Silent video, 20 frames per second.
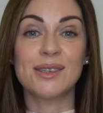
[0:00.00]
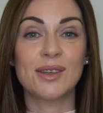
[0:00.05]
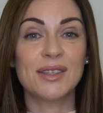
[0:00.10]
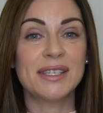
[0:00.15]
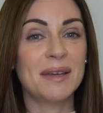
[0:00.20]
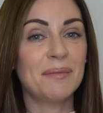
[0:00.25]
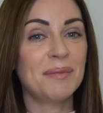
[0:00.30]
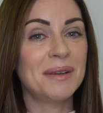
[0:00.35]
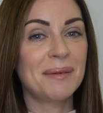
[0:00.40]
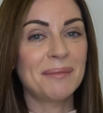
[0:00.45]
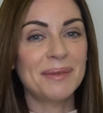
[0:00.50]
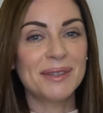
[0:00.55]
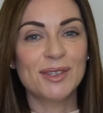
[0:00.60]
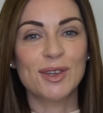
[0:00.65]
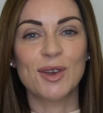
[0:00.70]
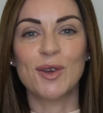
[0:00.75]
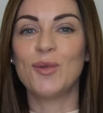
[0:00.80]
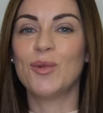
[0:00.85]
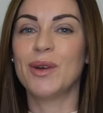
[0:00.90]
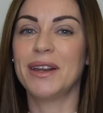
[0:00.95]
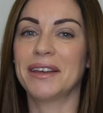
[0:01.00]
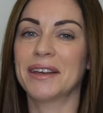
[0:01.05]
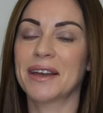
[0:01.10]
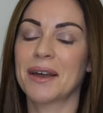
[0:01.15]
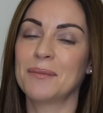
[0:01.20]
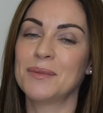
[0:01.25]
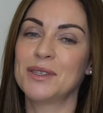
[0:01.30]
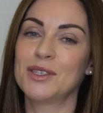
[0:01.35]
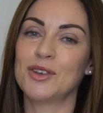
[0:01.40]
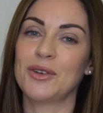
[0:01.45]
So tip number two, when it
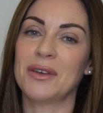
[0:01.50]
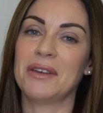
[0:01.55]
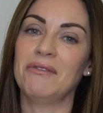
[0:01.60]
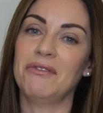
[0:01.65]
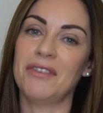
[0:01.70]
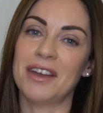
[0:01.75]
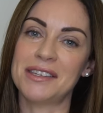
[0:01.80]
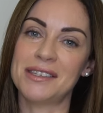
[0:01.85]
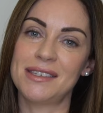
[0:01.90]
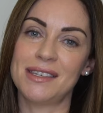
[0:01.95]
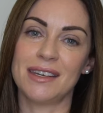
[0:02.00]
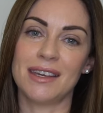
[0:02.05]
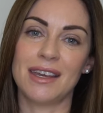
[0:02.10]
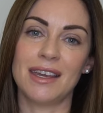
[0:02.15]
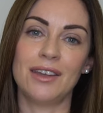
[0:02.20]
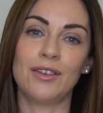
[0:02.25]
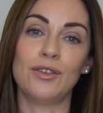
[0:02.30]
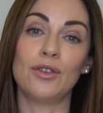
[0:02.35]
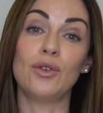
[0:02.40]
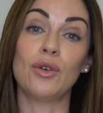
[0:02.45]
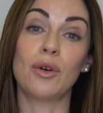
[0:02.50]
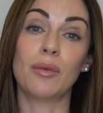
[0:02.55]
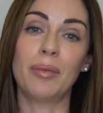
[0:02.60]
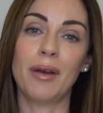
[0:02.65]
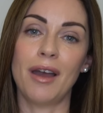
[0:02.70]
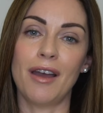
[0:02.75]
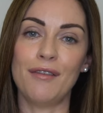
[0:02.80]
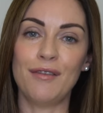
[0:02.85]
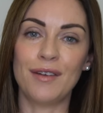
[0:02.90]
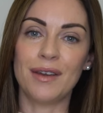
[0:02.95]
comes to investing in your
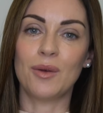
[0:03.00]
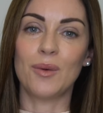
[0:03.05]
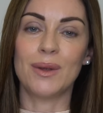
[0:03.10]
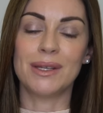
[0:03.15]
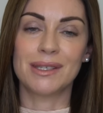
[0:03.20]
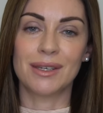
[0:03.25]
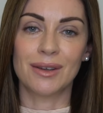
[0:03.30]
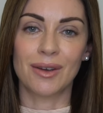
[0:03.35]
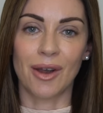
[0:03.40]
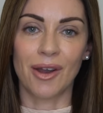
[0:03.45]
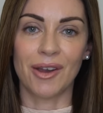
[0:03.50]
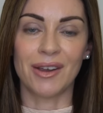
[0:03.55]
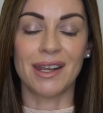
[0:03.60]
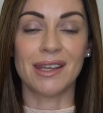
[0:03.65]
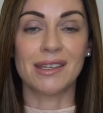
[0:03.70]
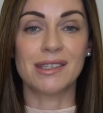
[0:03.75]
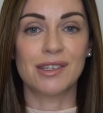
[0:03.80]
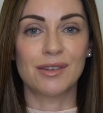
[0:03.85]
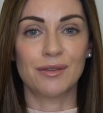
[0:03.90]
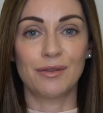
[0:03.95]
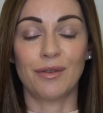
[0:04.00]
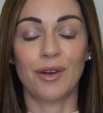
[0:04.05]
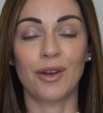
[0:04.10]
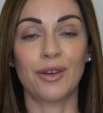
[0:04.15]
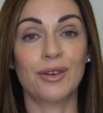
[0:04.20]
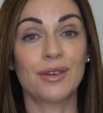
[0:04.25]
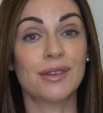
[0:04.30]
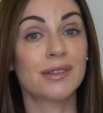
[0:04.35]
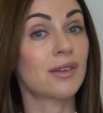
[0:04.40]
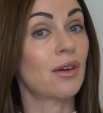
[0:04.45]
perfect winter coat is to
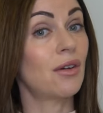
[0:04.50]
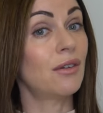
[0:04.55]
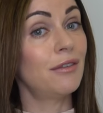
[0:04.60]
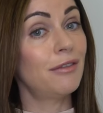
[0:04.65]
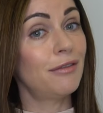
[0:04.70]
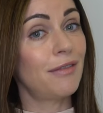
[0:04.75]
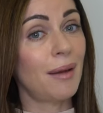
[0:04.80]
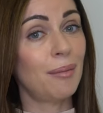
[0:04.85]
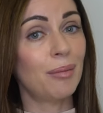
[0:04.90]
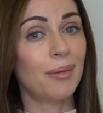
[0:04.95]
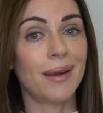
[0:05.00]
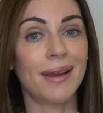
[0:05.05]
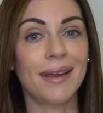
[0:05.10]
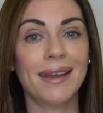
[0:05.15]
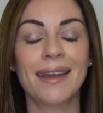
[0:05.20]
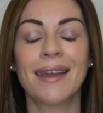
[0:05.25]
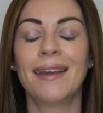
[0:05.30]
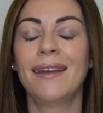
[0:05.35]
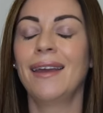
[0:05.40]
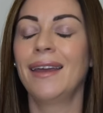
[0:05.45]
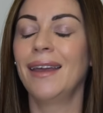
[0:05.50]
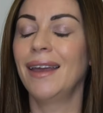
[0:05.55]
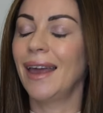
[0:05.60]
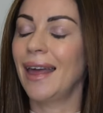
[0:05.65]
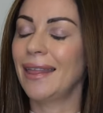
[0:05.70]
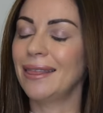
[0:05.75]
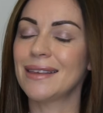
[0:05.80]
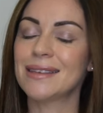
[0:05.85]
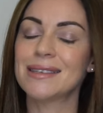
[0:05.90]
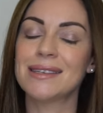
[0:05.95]
focus on fabric.
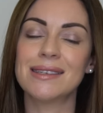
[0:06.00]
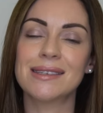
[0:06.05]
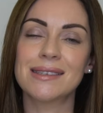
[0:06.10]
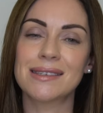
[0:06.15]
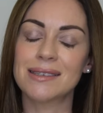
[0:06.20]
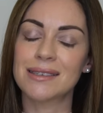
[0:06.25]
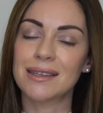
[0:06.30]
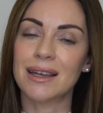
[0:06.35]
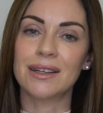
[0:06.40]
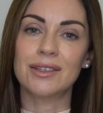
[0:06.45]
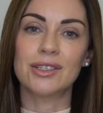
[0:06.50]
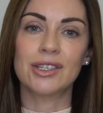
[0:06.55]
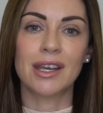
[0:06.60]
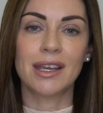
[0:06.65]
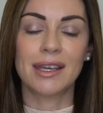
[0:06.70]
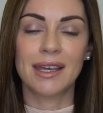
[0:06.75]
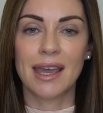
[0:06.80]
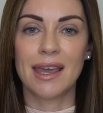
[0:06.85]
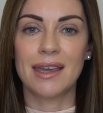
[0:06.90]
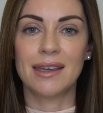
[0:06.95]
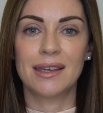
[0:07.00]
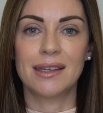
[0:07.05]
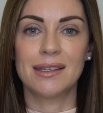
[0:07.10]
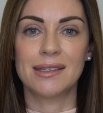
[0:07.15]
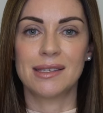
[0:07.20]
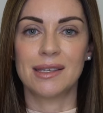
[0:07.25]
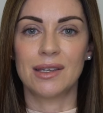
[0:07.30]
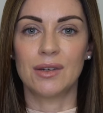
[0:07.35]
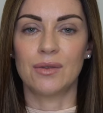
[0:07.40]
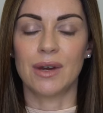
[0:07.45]
And this is such a key
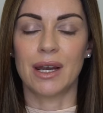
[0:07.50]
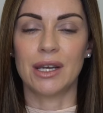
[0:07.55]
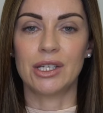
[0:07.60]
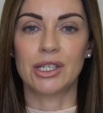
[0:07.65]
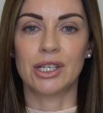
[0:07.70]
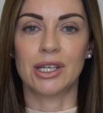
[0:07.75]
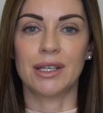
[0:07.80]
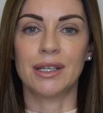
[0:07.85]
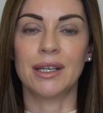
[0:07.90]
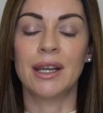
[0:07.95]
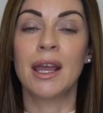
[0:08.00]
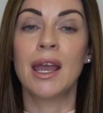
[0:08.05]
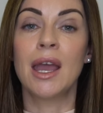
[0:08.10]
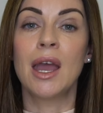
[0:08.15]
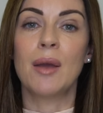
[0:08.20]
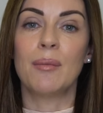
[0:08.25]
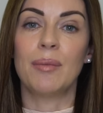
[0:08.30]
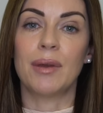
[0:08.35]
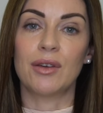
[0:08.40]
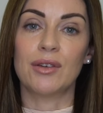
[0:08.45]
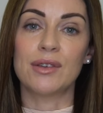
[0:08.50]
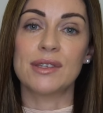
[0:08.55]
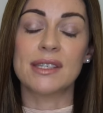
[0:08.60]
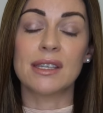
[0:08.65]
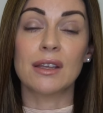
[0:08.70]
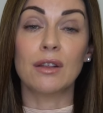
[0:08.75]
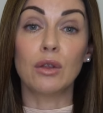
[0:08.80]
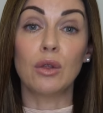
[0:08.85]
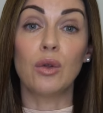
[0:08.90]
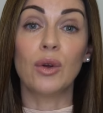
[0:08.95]
consideration because
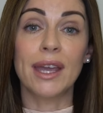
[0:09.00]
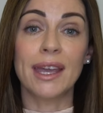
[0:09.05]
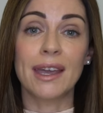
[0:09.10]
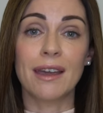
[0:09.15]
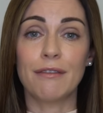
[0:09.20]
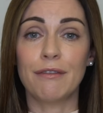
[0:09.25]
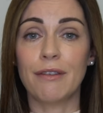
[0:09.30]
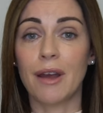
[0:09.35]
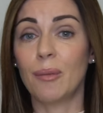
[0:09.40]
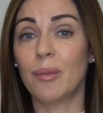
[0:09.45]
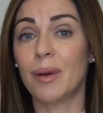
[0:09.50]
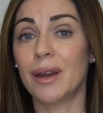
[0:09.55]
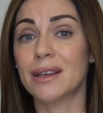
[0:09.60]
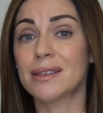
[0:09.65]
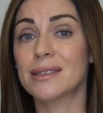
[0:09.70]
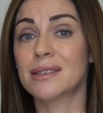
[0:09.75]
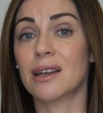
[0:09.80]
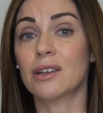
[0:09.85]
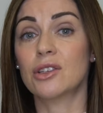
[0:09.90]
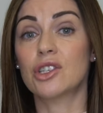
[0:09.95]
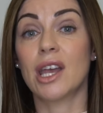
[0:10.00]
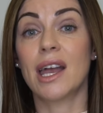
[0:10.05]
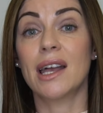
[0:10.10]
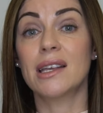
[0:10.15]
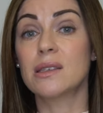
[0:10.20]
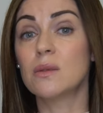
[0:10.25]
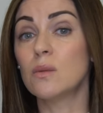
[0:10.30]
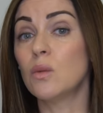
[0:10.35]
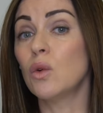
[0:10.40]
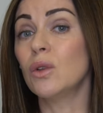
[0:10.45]
looking at fabrics such
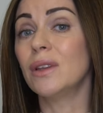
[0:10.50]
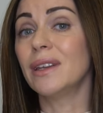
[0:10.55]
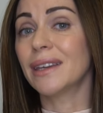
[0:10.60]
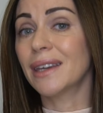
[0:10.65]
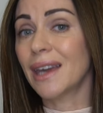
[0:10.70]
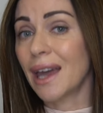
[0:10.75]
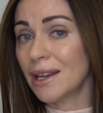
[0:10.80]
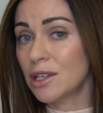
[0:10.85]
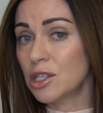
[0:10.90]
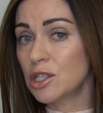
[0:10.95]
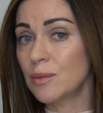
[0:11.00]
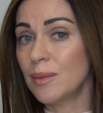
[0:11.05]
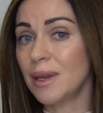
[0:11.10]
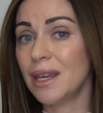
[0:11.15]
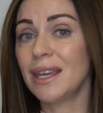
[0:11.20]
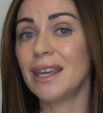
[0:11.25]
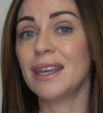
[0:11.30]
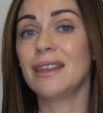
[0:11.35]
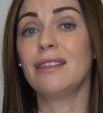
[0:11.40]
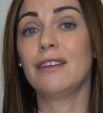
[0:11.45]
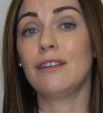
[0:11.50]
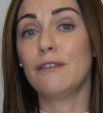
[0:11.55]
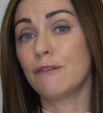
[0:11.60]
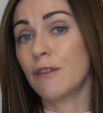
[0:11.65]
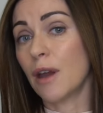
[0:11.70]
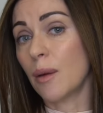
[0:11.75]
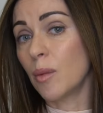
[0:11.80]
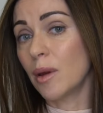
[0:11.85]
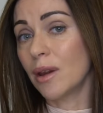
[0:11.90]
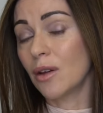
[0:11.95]
as wool and cashmere in the
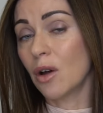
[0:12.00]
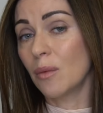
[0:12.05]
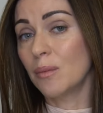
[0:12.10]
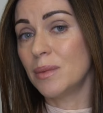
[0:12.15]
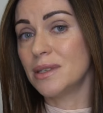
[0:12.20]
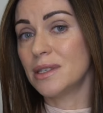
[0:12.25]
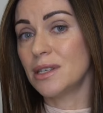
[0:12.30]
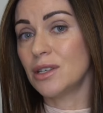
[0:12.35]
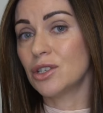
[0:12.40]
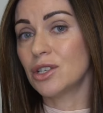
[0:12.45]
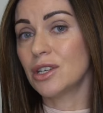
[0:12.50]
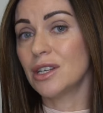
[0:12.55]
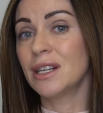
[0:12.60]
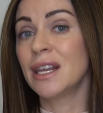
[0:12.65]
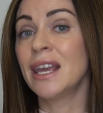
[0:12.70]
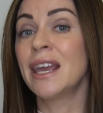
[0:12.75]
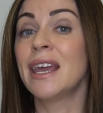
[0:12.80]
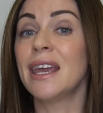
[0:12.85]
fabric composition